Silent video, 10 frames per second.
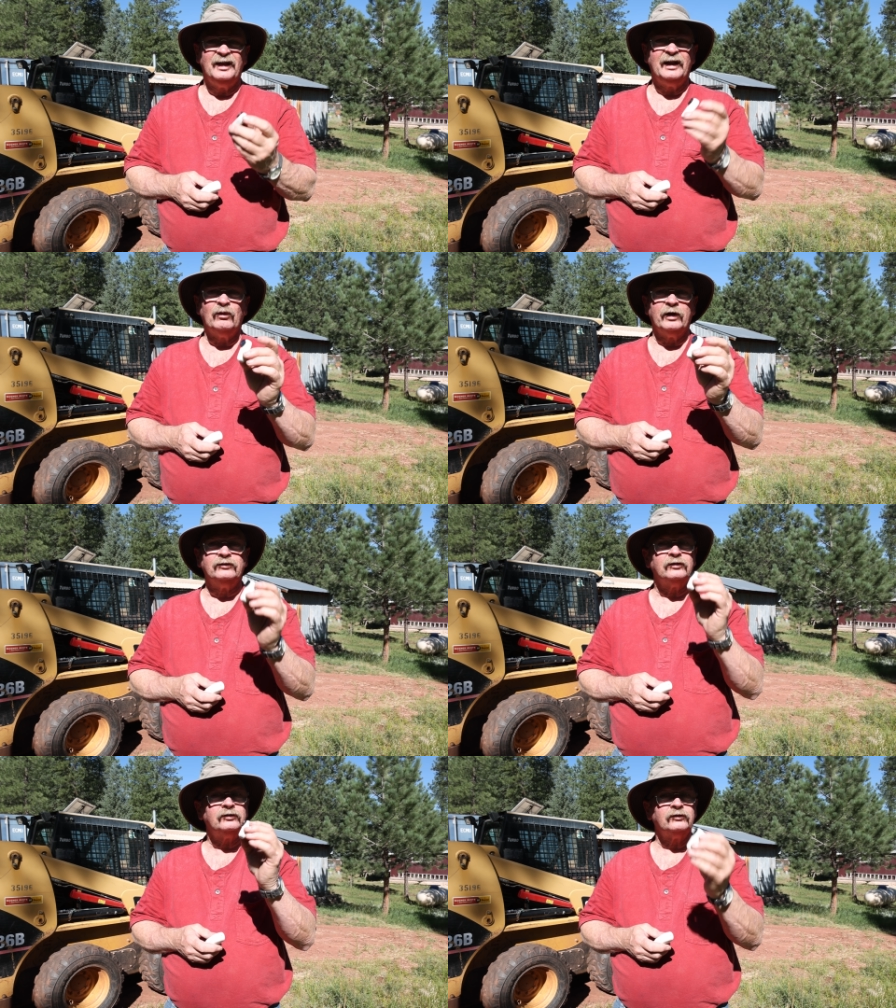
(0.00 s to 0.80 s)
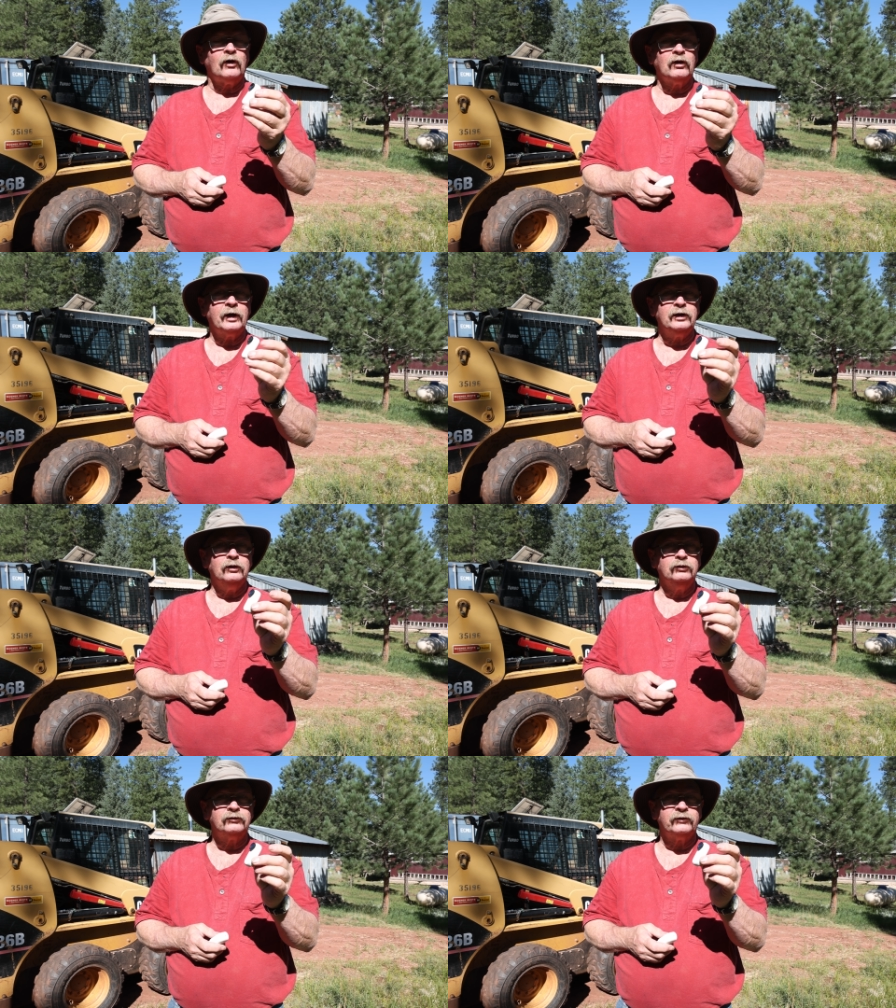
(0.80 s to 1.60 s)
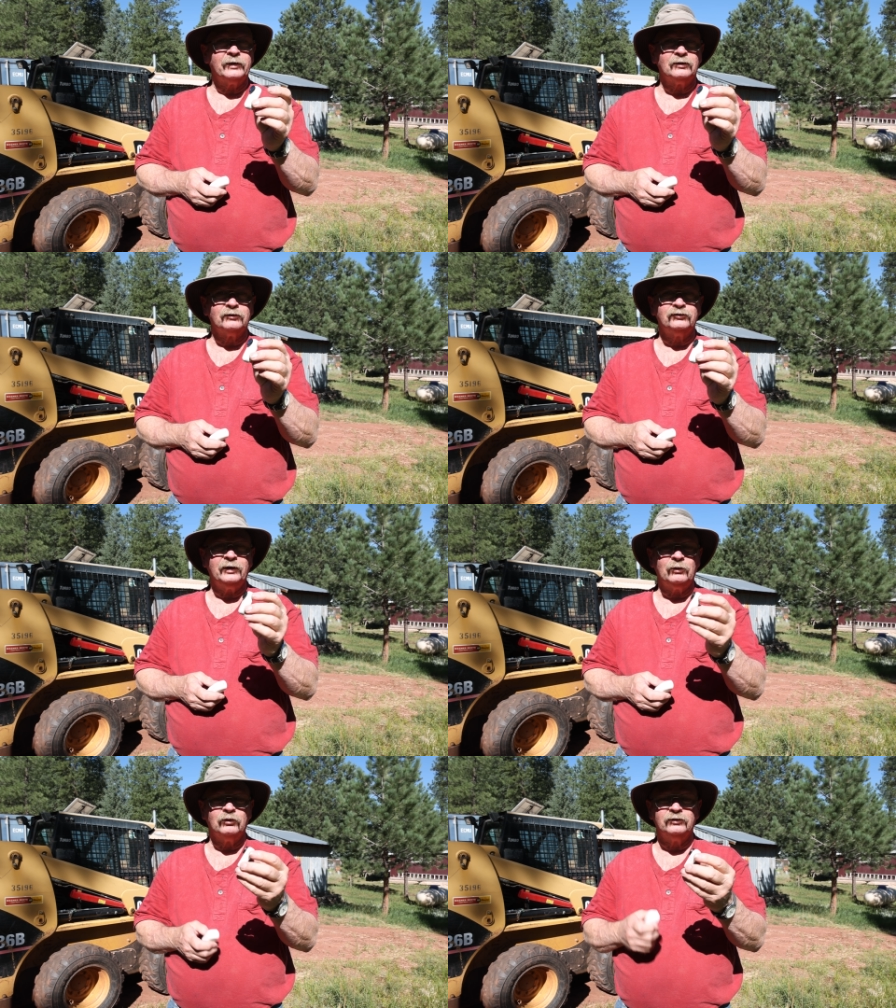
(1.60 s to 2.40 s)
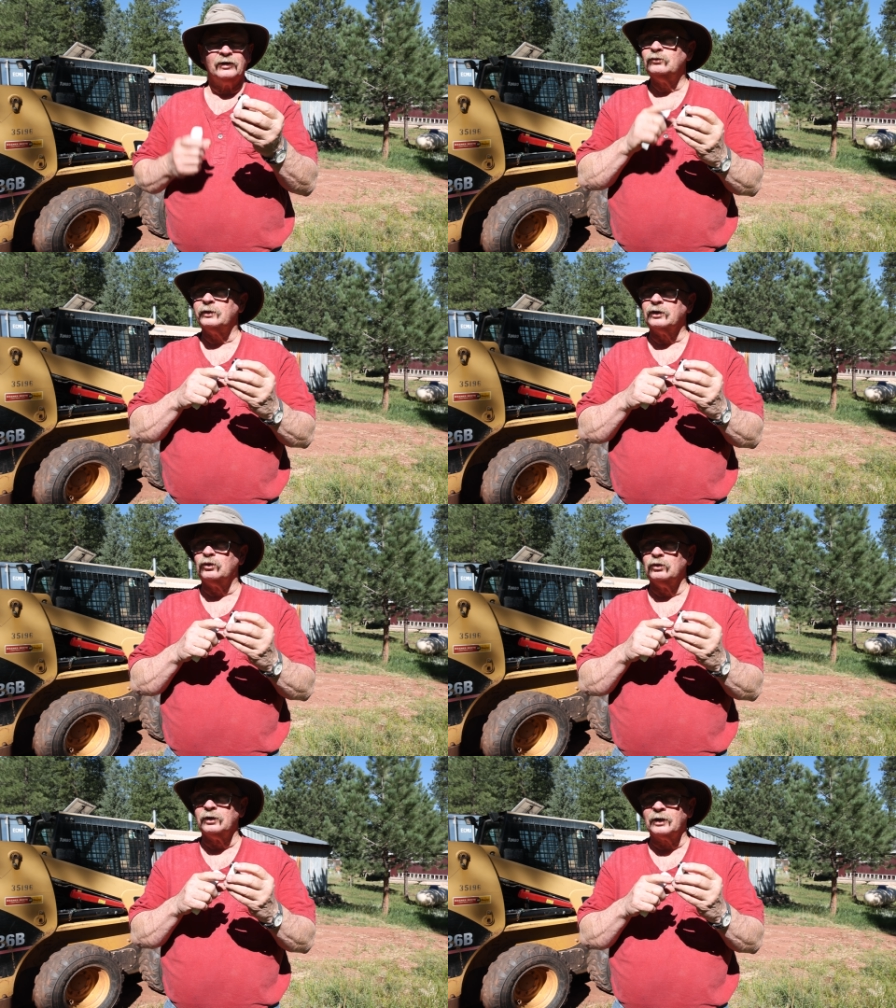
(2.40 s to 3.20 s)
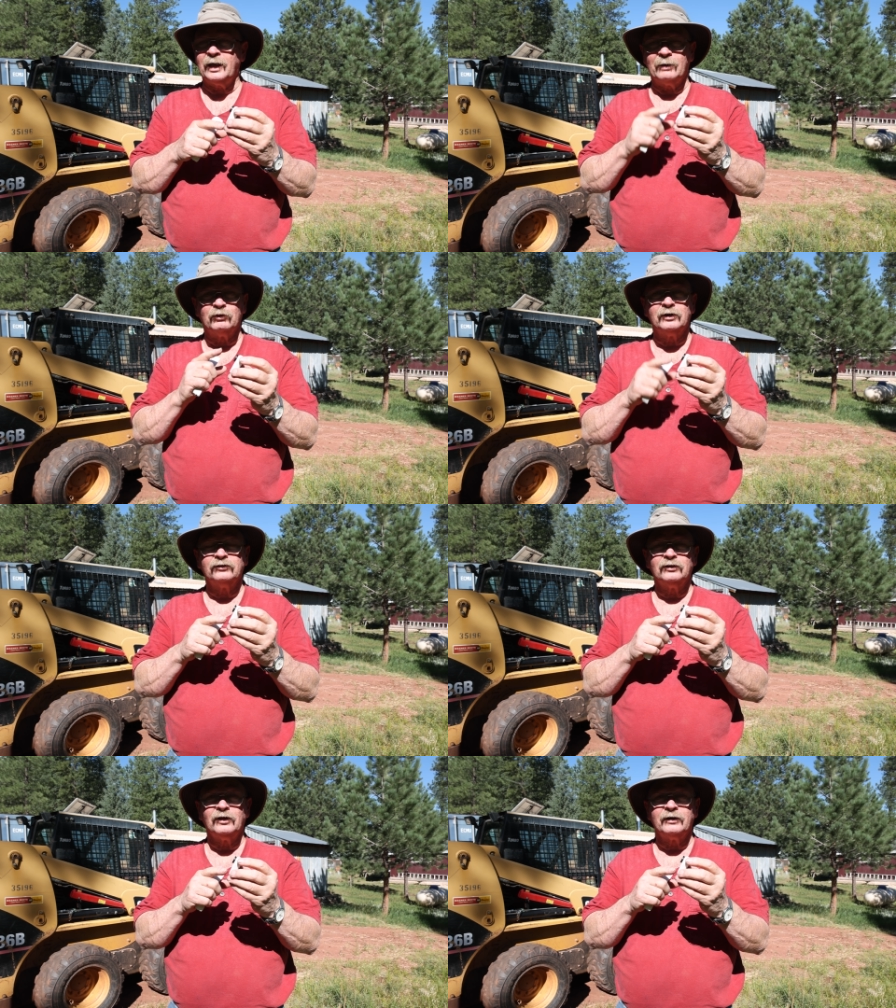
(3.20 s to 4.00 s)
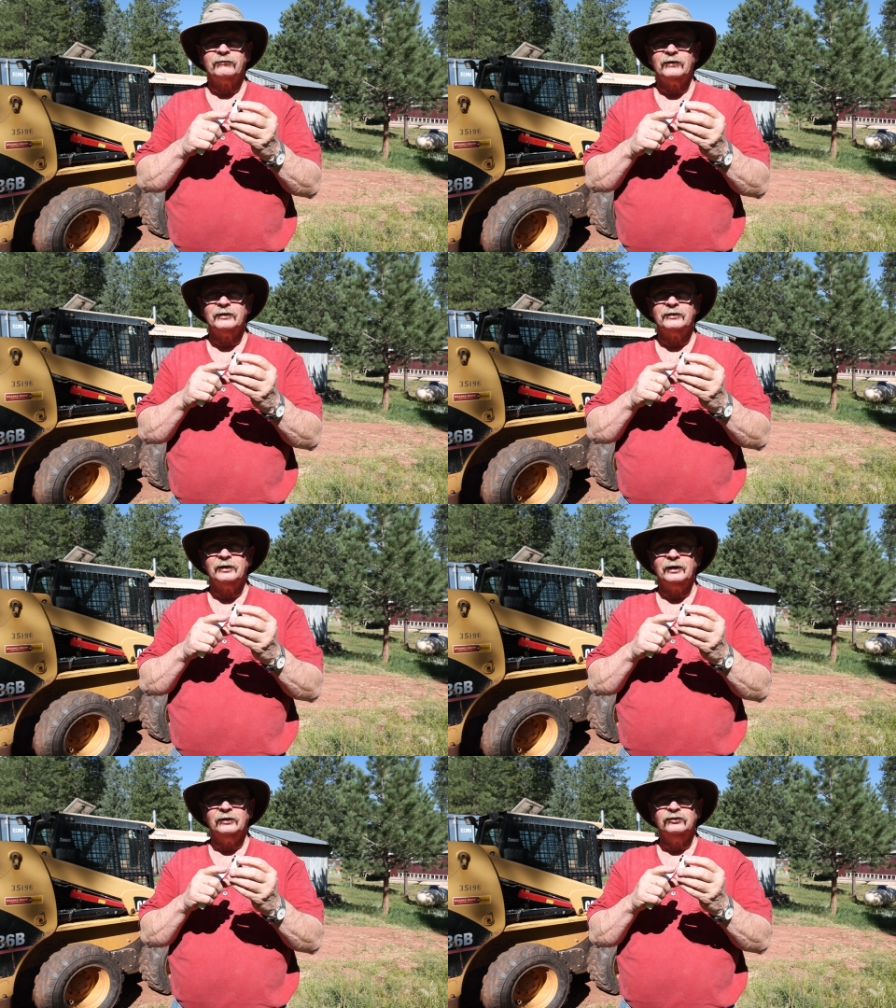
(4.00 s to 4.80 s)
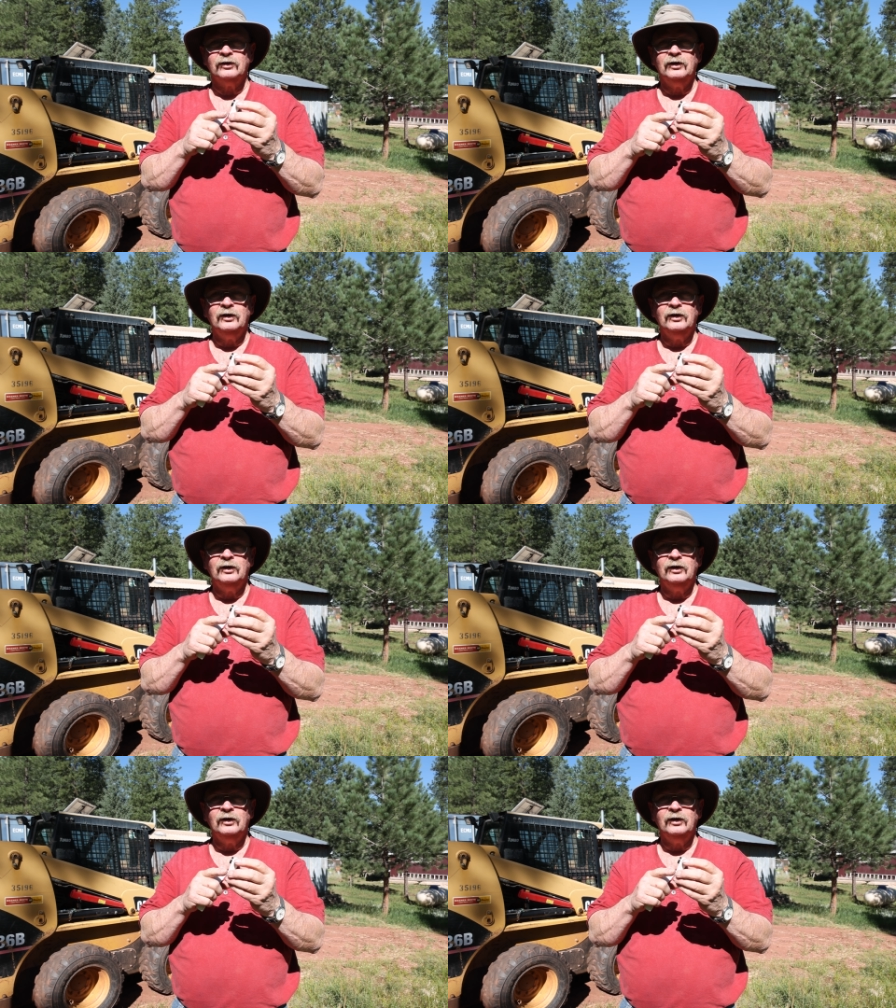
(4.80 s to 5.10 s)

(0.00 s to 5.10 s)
Anyways, this is all I used for that little sequence. It's really a cool little camera, does a lot of fun things.